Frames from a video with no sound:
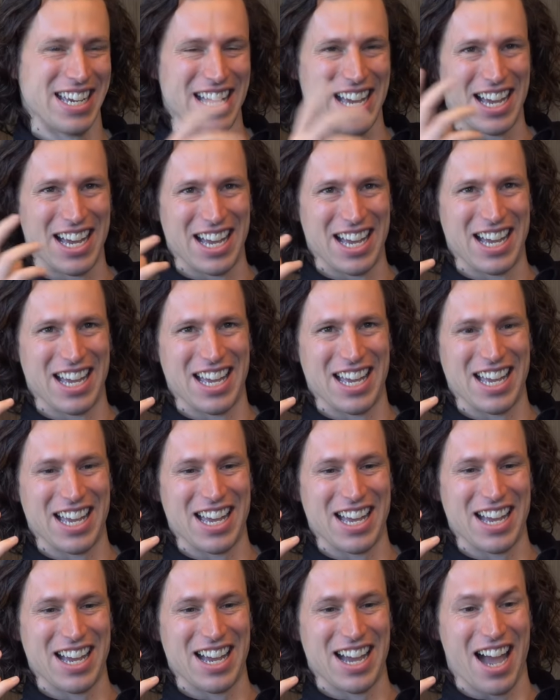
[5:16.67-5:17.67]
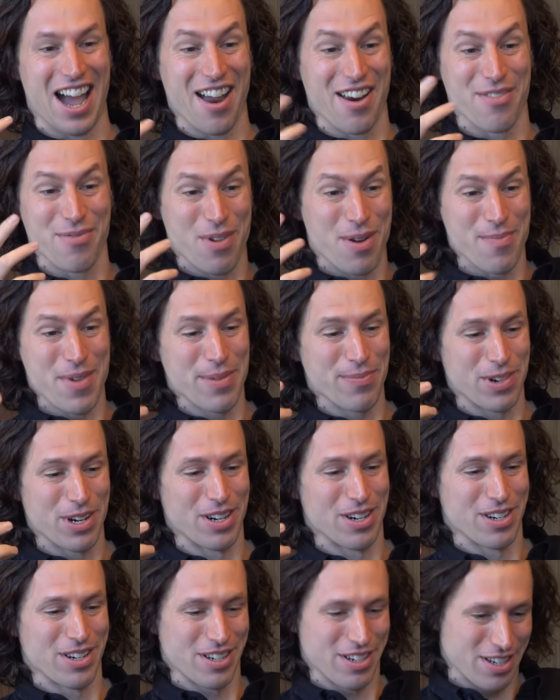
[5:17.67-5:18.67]
Uh, I
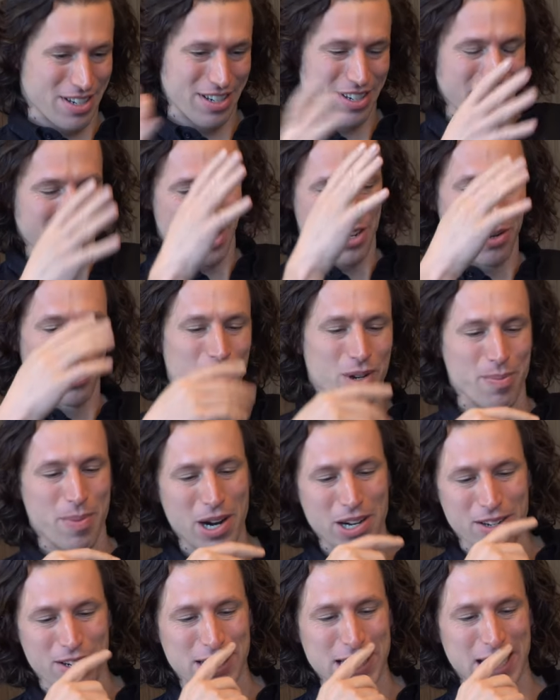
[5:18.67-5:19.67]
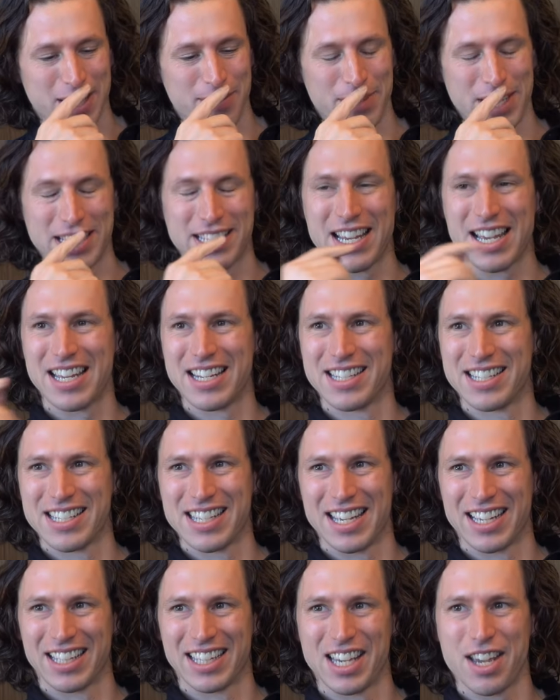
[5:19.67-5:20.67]
remember an older partner taking me aside and
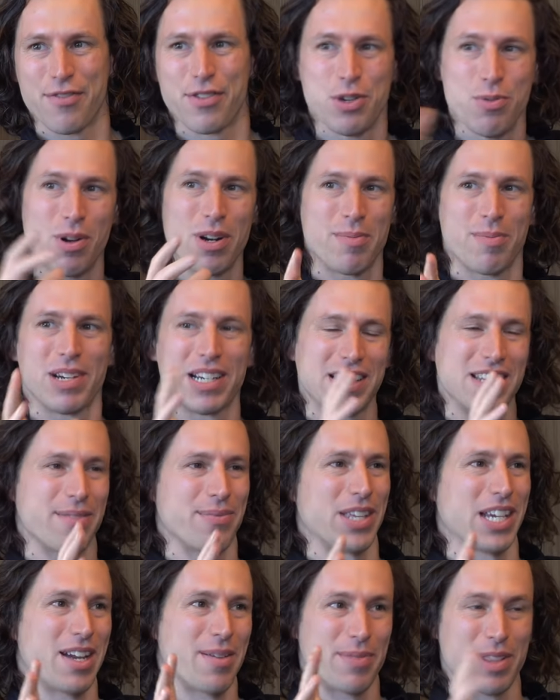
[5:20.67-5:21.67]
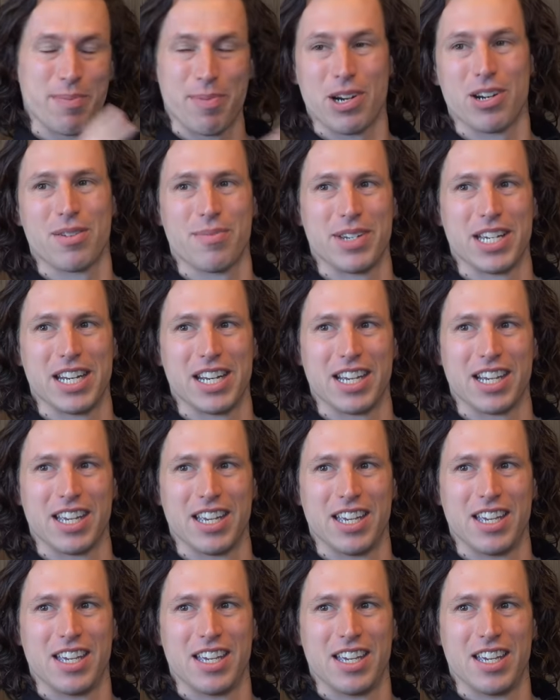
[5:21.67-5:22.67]
saying, like, if you want to bring something up at the partner meeting,
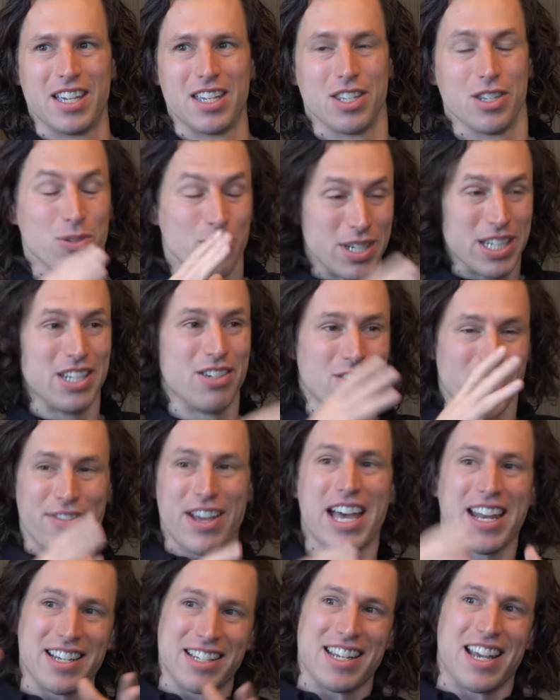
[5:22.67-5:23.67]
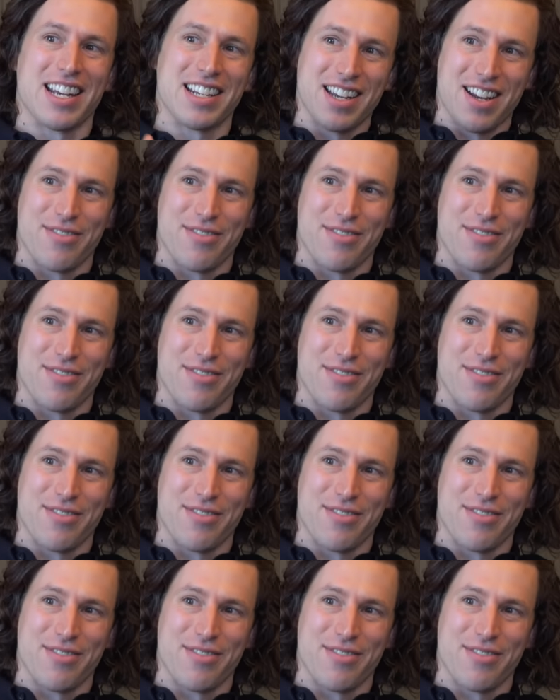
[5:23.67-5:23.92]
you need to have had a side